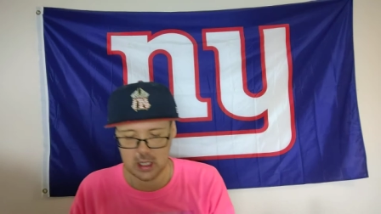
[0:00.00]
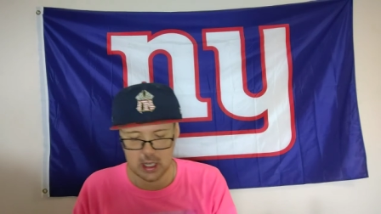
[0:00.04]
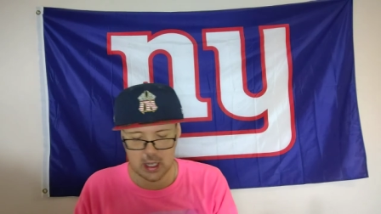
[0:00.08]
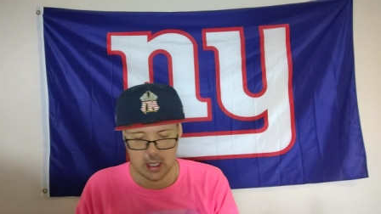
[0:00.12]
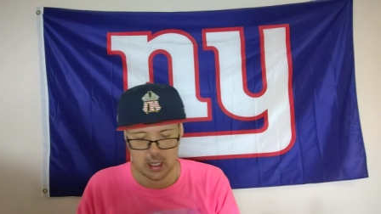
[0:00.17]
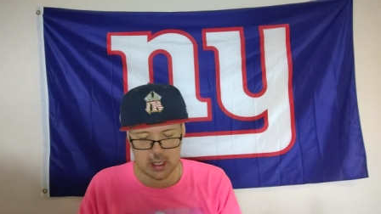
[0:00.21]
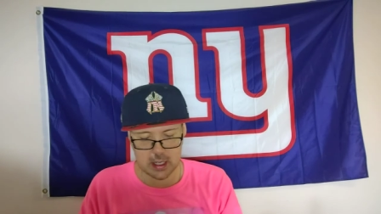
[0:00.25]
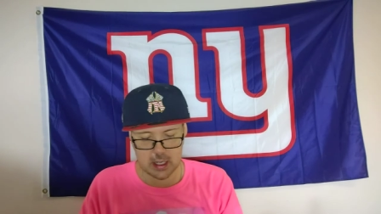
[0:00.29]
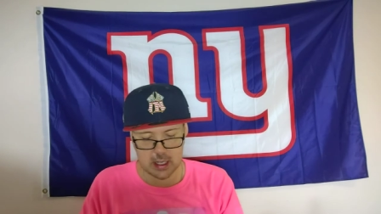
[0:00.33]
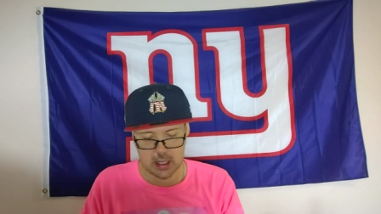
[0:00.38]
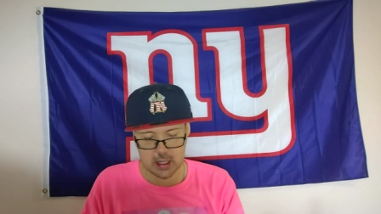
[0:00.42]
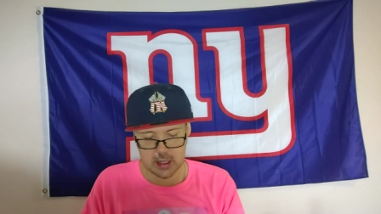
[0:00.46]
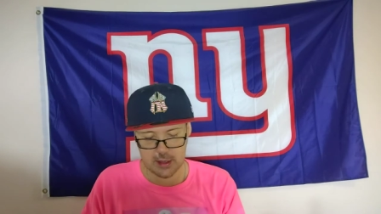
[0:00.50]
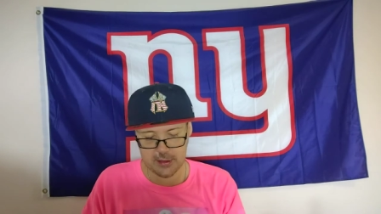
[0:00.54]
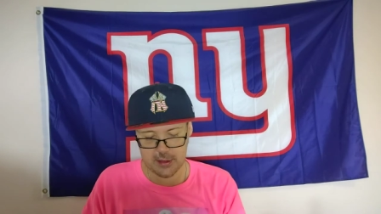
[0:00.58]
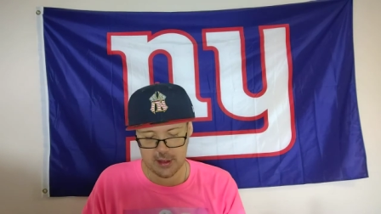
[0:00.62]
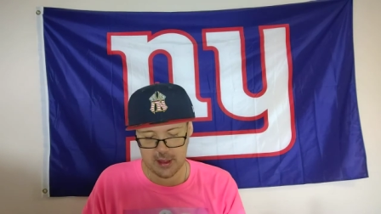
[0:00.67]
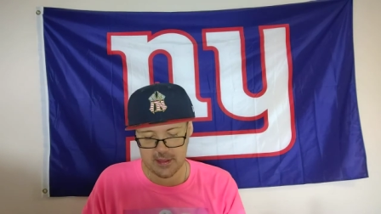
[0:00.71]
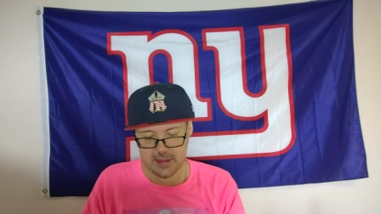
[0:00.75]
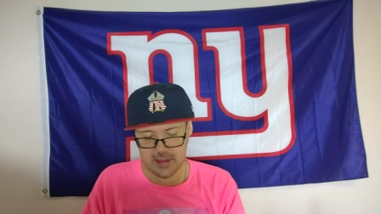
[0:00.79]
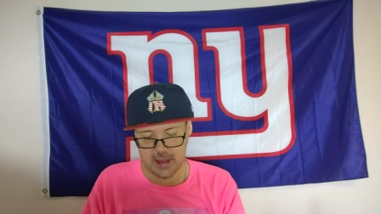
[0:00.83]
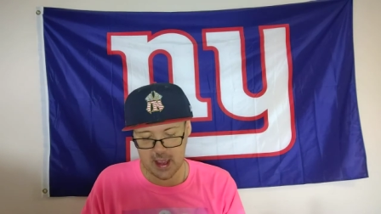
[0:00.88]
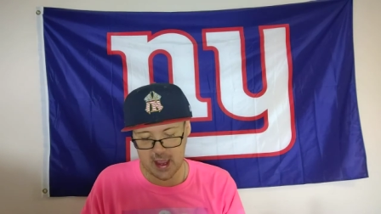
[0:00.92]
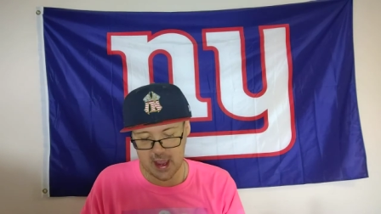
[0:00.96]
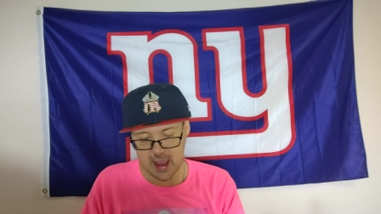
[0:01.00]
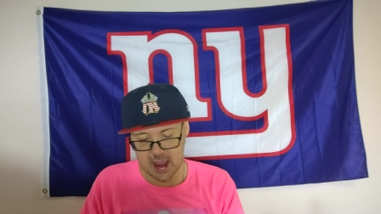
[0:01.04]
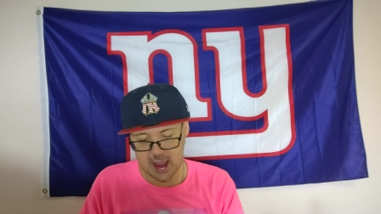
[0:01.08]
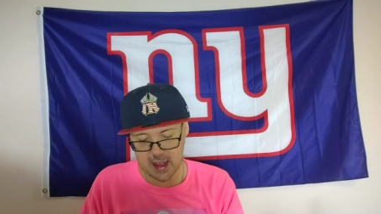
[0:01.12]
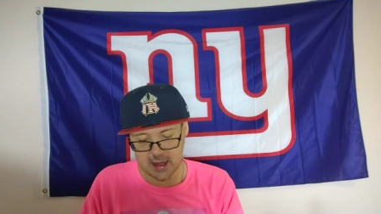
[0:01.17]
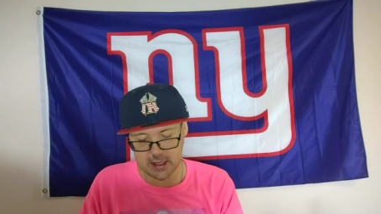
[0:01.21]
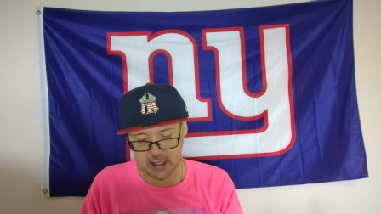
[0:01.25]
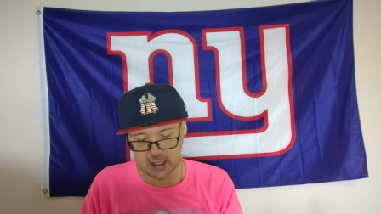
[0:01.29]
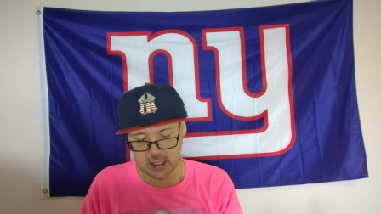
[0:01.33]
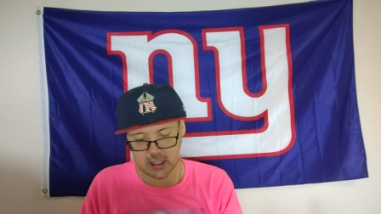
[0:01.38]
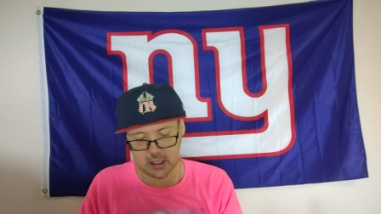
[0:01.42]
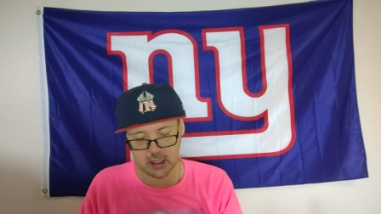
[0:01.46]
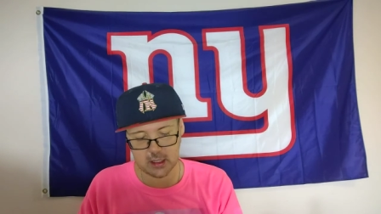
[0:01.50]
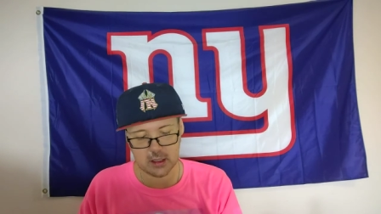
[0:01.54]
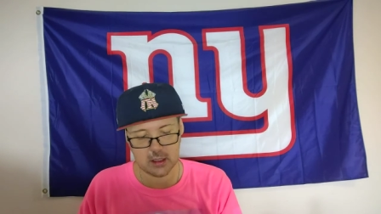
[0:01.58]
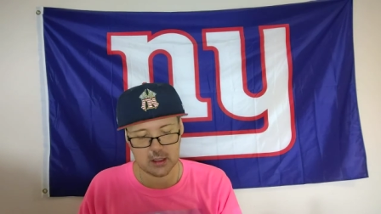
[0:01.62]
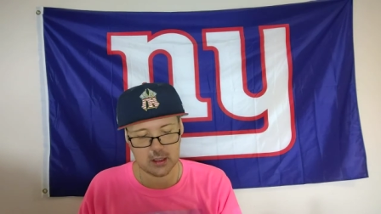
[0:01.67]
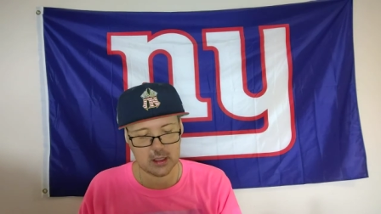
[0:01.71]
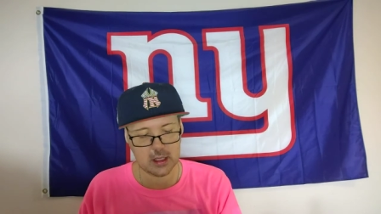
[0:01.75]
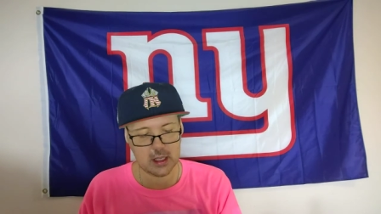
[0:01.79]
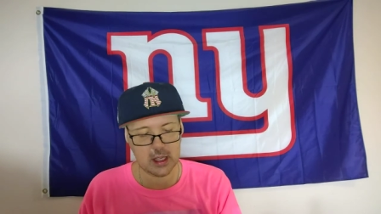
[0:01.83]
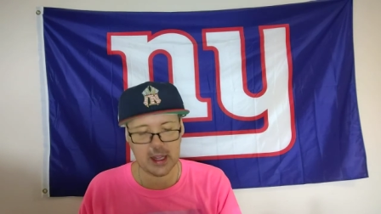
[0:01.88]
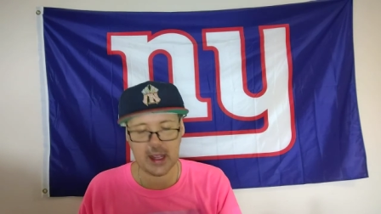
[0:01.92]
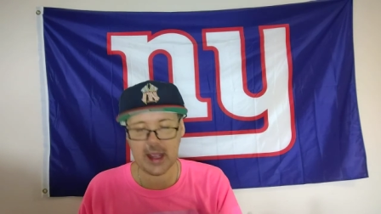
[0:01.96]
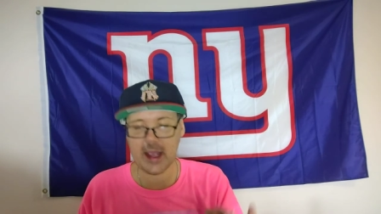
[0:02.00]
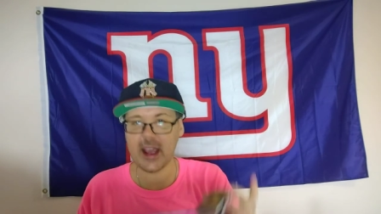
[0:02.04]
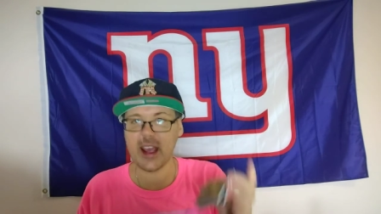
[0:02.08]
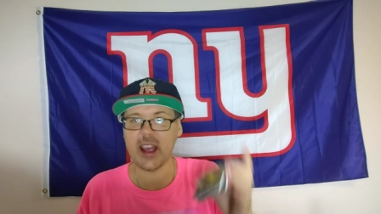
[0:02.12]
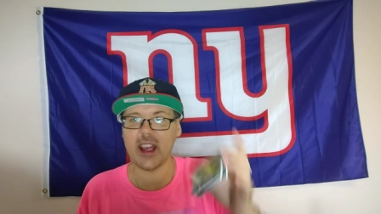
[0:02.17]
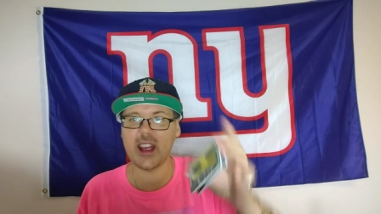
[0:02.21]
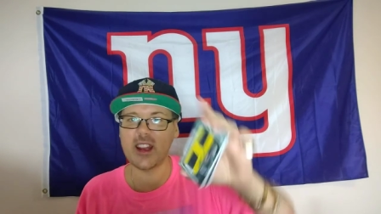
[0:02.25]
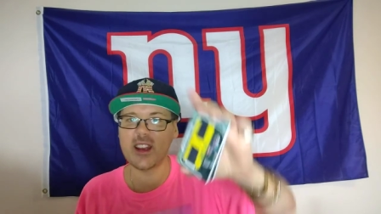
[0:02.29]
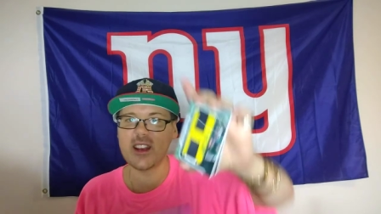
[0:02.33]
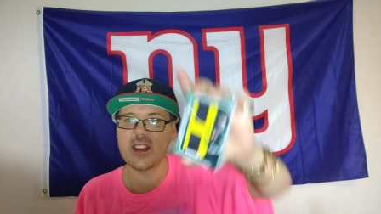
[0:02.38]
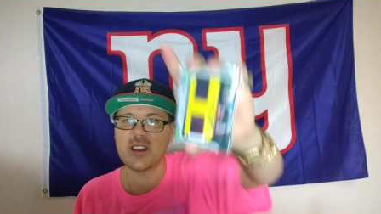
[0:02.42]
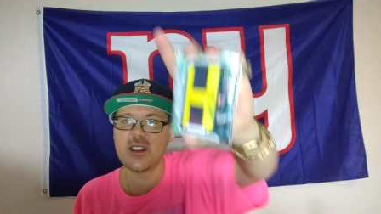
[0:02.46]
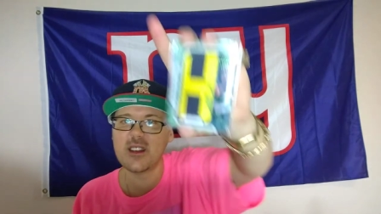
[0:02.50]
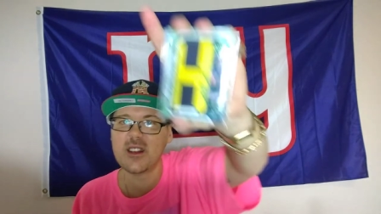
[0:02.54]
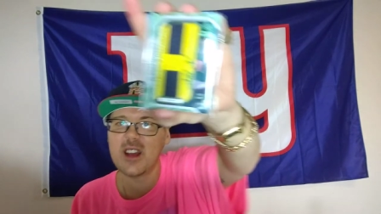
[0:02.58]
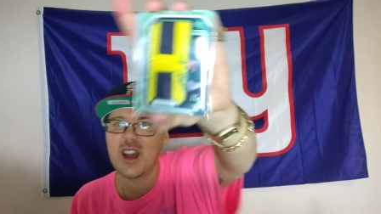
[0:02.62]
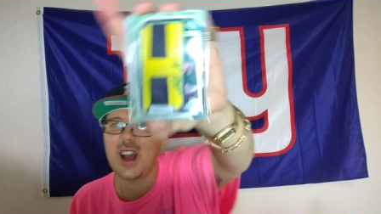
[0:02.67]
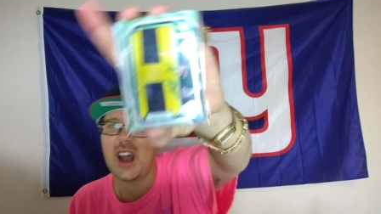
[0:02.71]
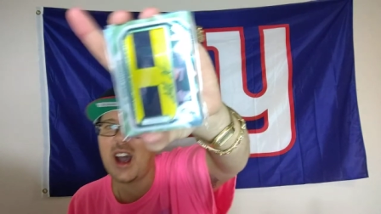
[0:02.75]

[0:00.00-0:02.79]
than the Henny. And,